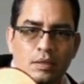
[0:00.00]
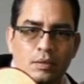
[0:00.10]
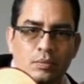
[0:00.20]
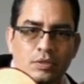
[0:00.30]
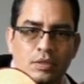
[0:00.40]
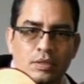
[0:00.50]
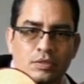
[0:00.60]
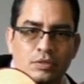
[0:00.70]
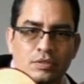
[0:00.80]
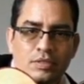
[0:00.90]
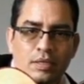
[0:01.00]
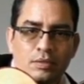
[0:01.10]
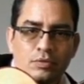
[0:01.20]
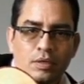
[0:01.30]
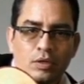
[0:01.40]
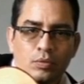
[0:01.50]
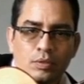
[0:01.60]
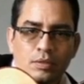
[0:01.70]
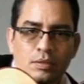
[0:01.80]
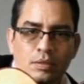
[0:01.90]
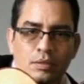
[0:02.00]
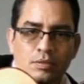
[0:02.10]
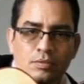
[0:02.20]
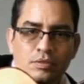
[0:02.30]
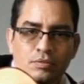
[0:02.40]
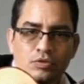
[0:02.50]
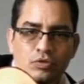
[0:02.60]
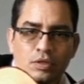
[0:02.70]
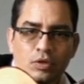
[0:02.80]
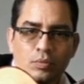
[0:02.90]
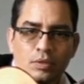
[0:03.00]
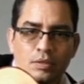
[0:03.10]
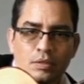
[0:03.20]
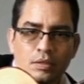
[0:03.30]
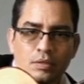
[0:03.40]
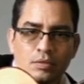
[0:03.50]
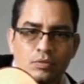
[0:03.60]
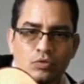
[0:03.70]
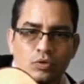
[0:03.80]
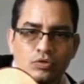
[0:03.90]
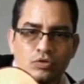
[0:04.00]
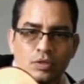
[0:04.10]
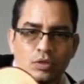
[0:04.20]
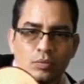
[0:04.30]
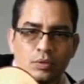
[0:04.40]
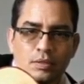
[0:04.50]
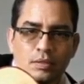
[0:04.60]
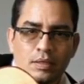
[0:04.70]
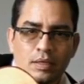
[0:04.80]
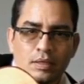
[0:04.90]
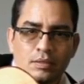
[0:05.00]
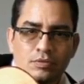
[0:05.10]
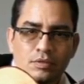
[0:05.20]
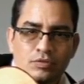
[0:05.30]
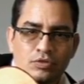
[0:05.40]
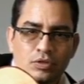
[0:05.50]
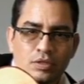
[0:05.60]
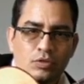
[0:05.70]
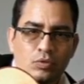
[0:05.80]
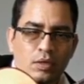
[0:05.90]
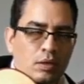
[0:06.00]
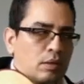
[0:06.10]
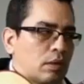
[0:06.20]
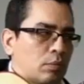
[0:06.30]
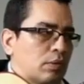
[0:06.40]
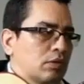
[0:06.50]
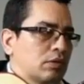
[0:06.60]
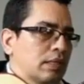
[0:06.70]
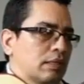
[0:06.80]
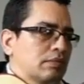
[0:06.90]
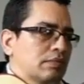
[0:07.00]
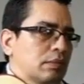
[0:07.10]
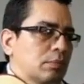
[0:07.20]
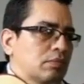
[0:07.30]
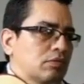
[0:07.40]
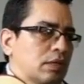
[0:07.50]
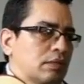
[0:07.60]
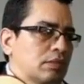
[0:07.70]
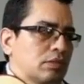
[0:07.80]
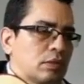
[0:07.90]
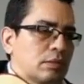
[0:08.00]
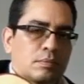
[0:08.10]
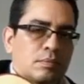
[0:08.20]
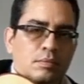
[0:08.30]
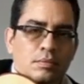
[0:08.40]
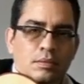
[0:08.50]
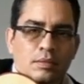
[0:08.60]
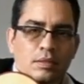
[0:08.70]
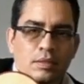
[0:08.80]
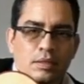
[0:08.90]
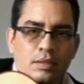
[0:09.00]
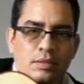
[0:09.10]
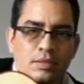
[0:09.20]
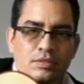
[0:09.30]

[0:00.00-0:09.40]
Returning to the 2nd fret open, the 5th string open, the 4th string open, and the 5th string as well, we create a seamless transition. This